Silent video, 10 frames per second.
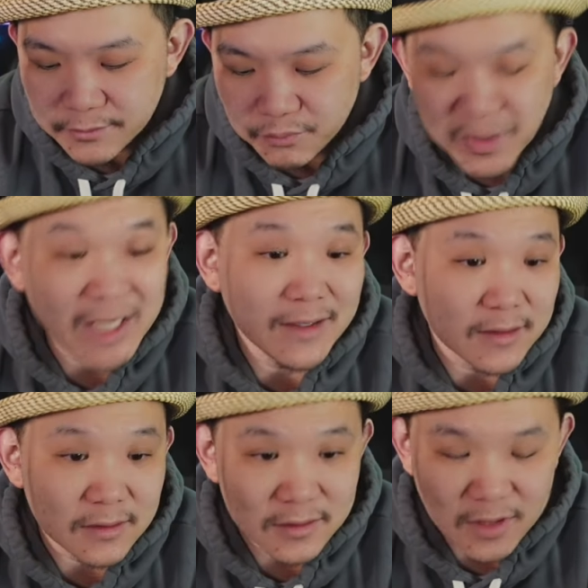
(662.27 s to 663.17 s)

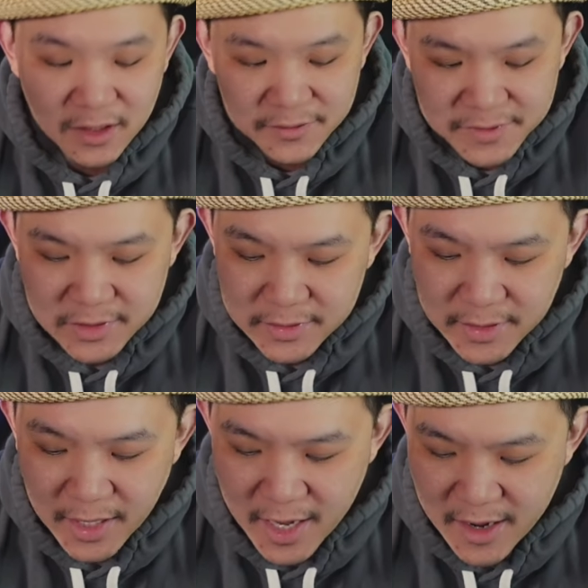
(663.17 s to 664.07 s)
Ming loves
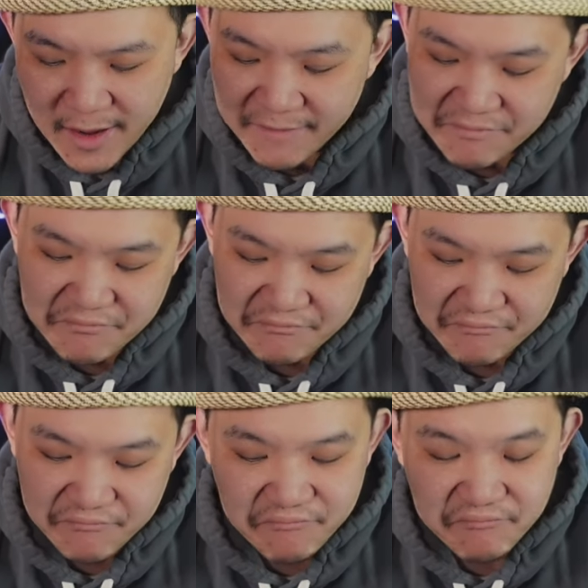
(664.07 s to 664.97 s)
and
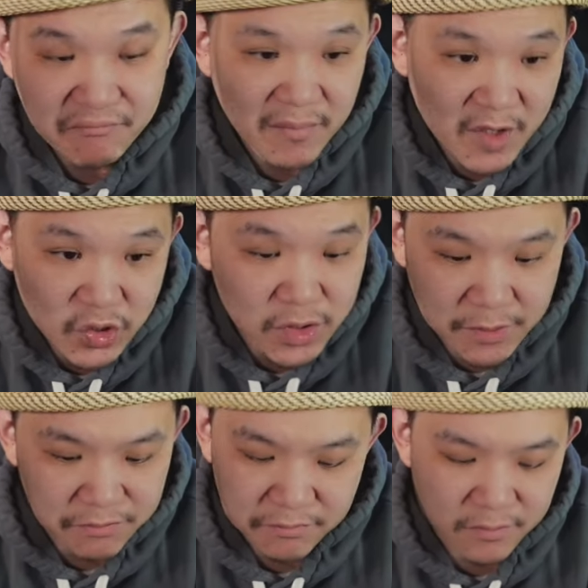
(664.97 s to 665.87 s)
suits him.